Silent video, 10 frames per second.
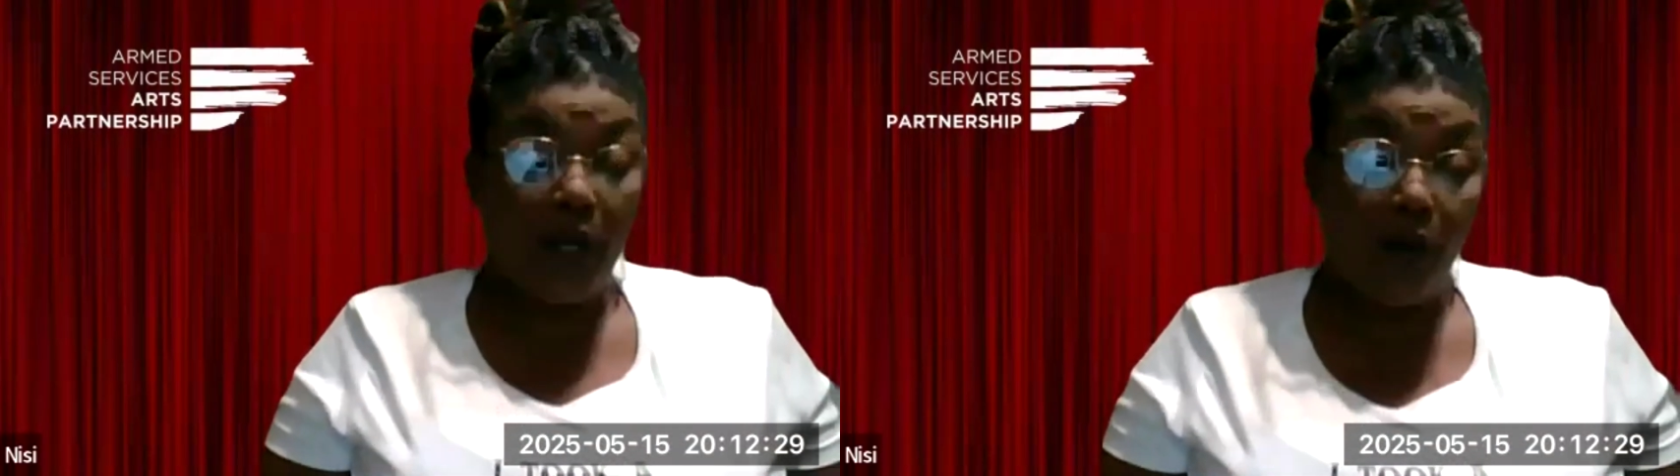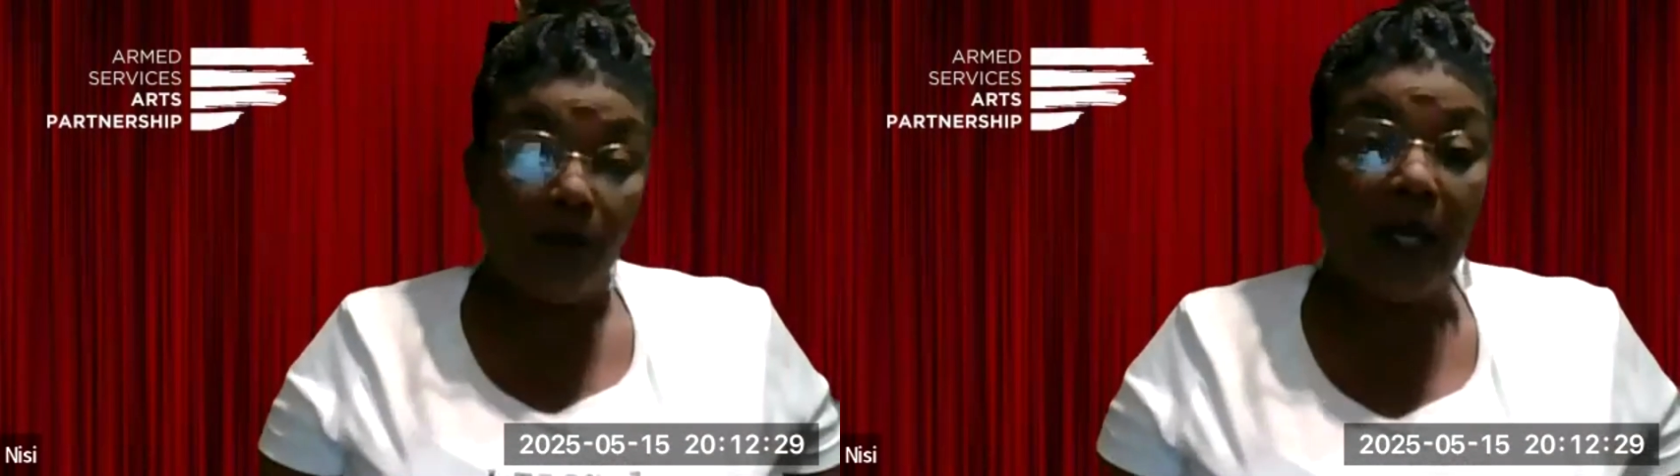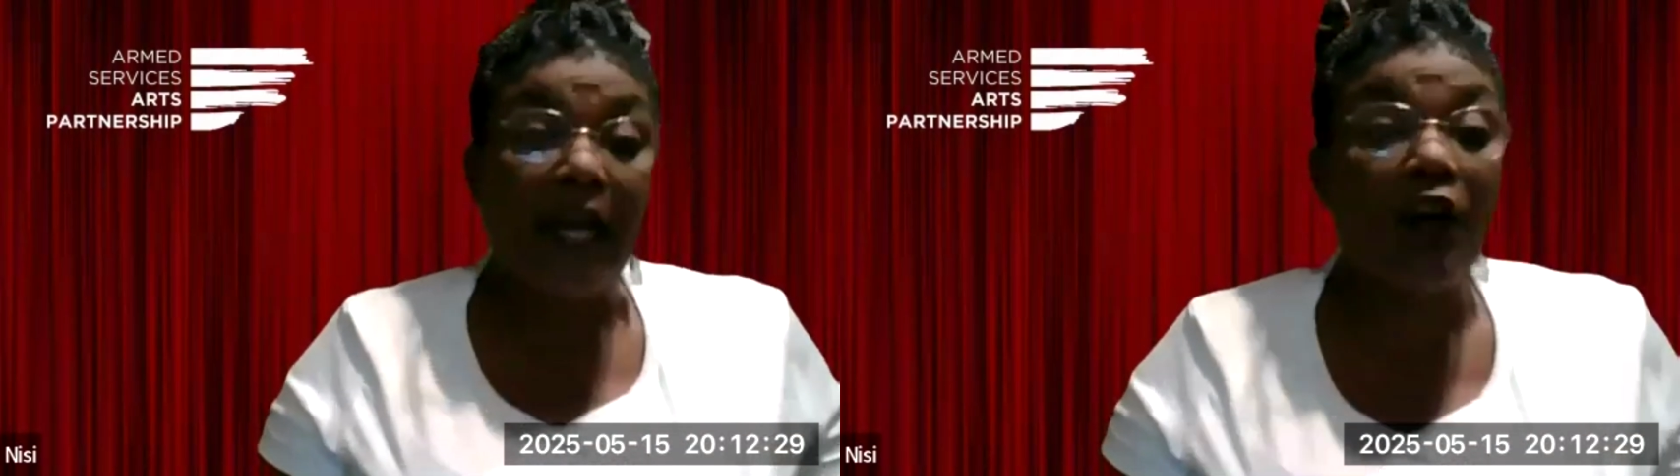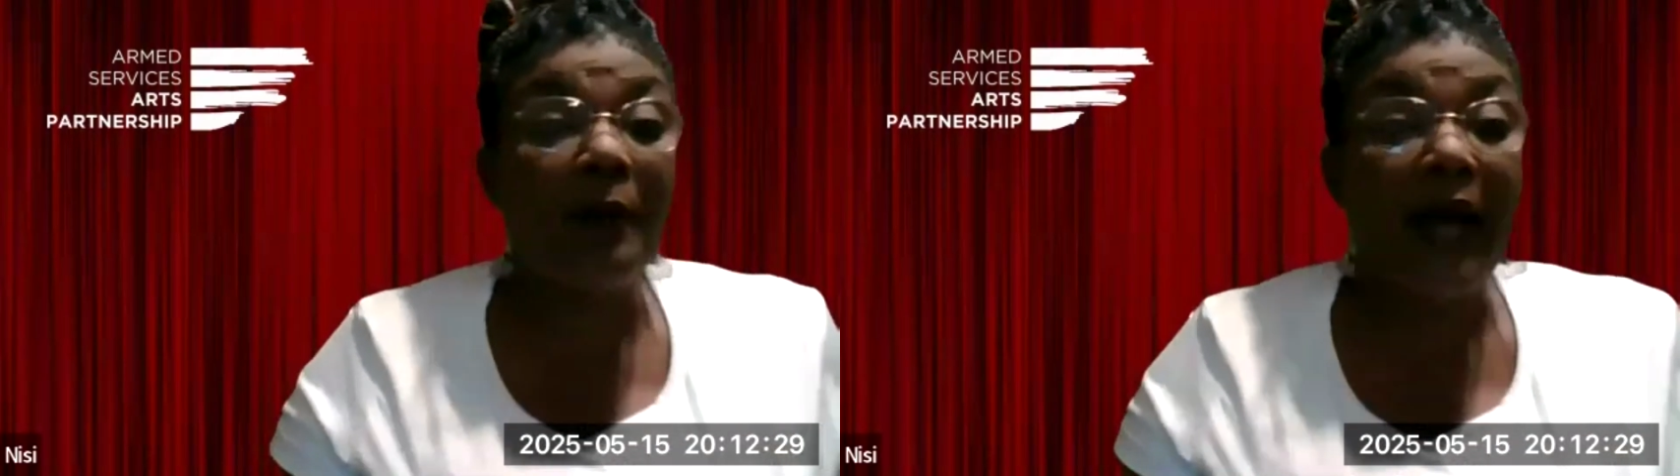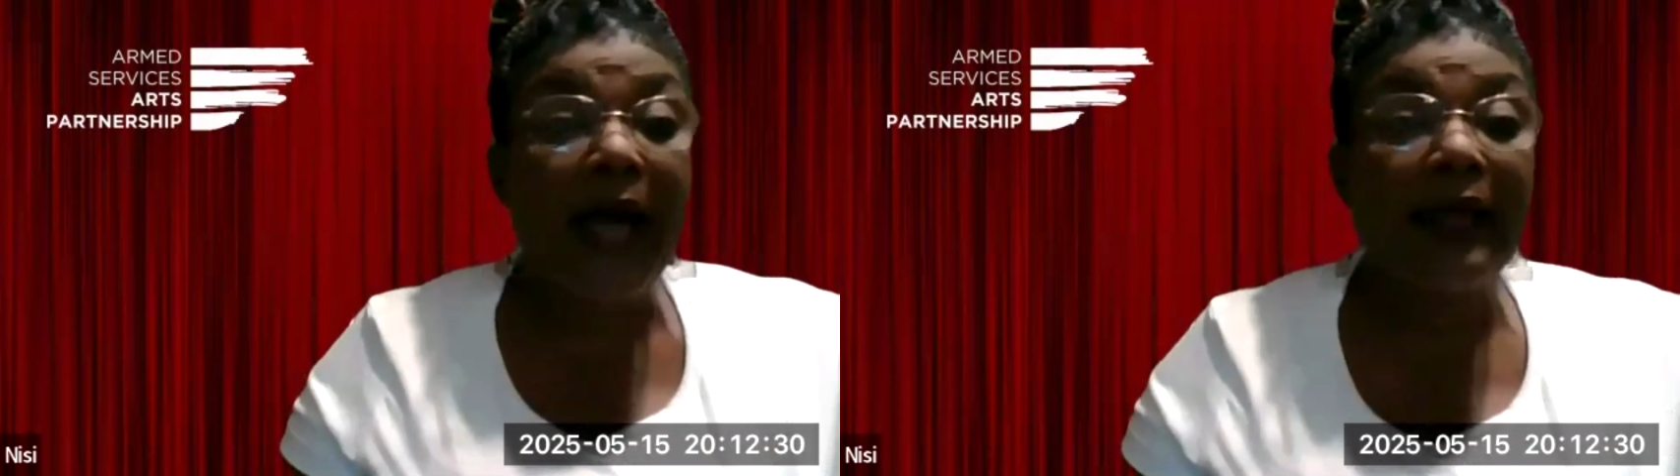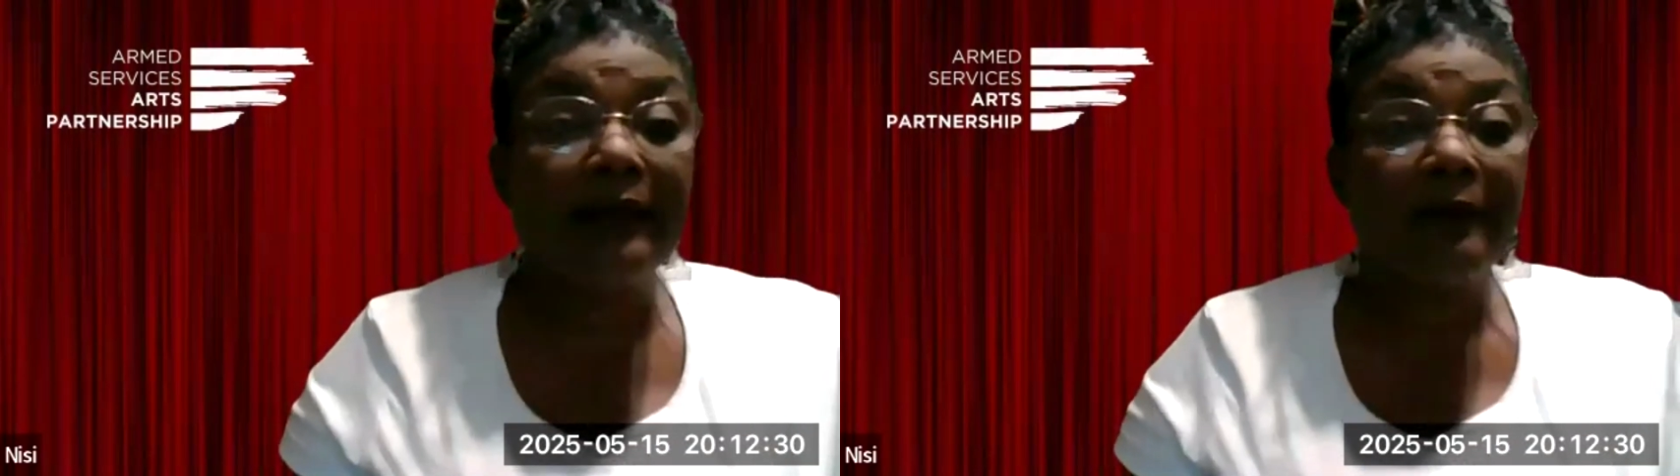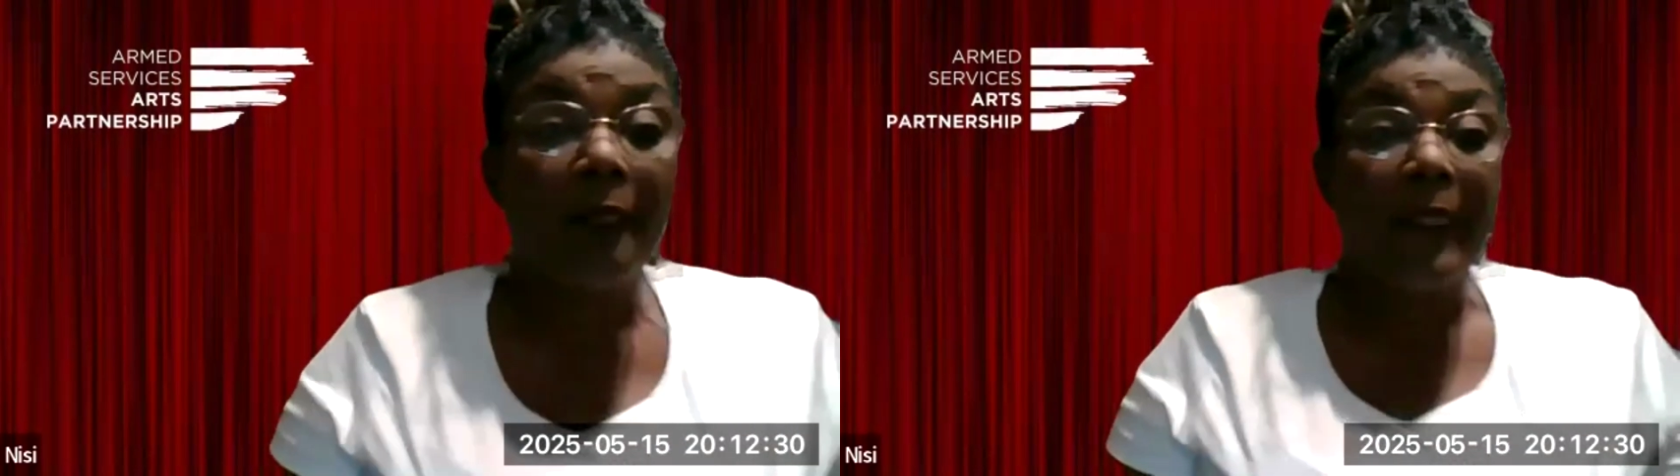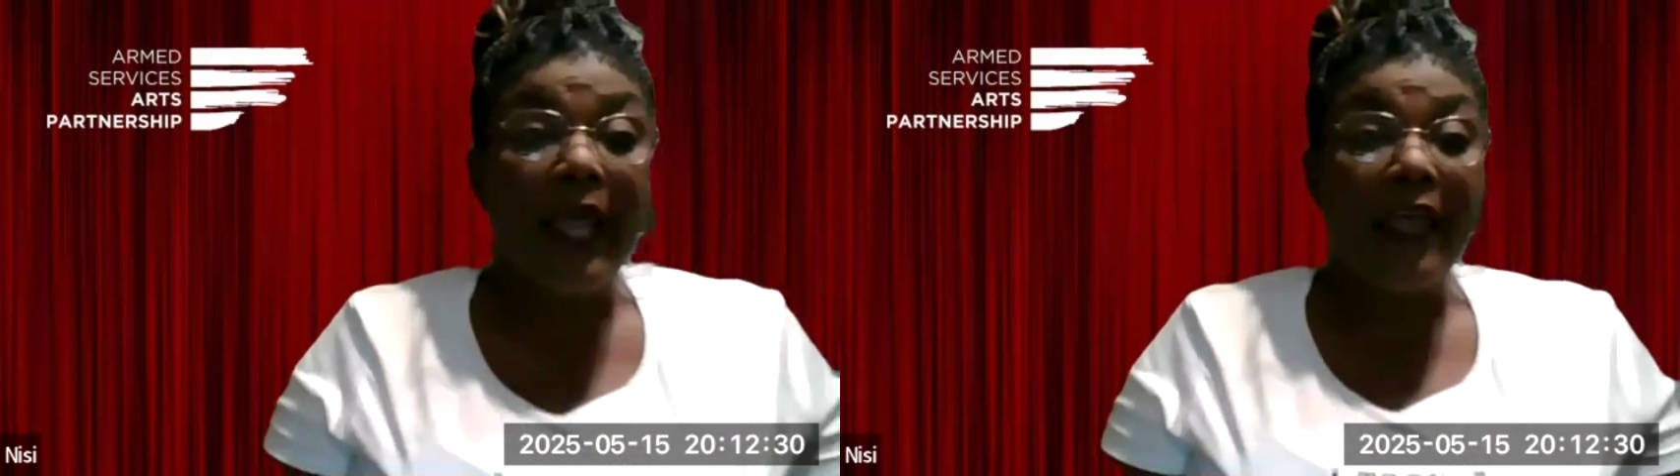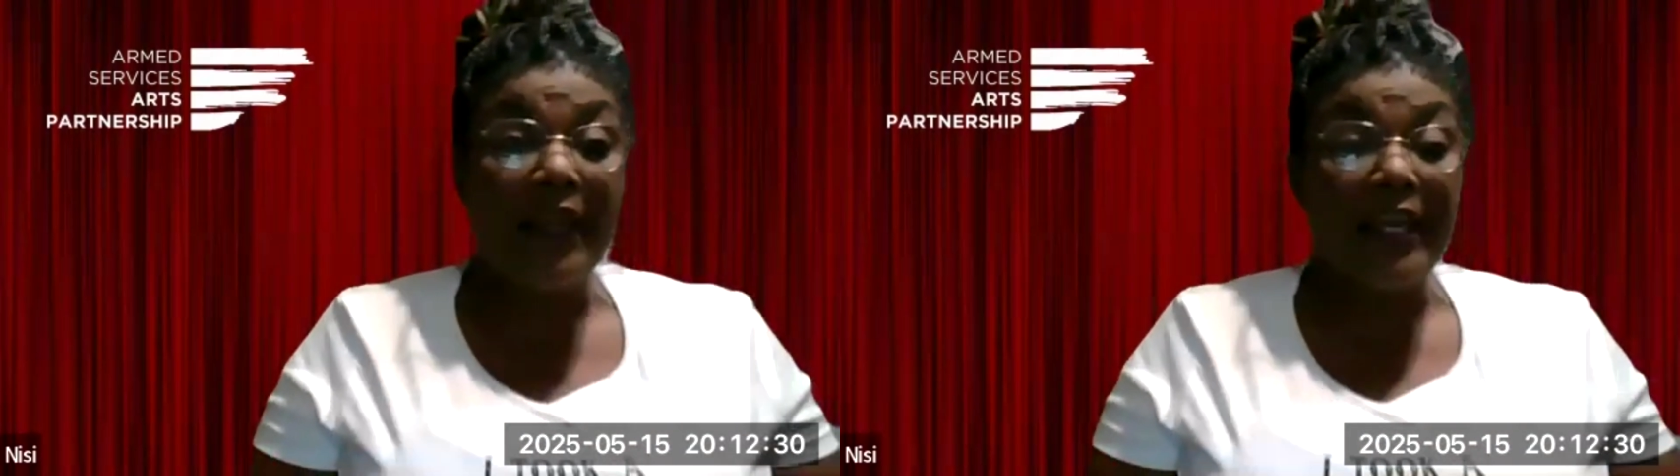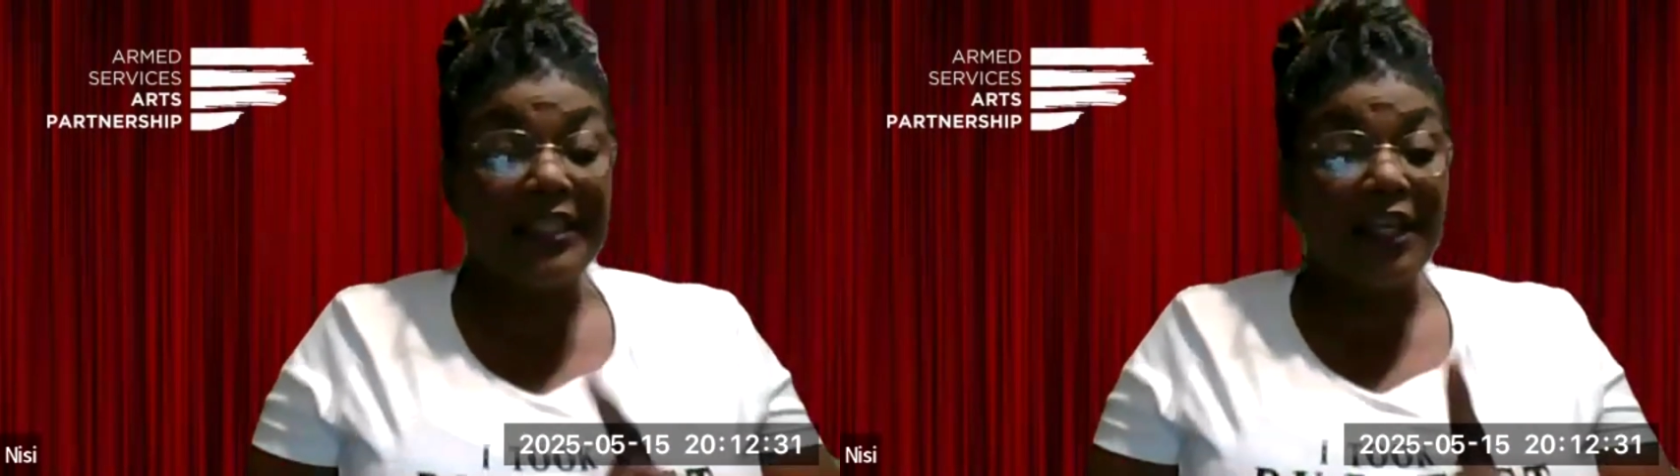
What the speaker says: Well, I go back and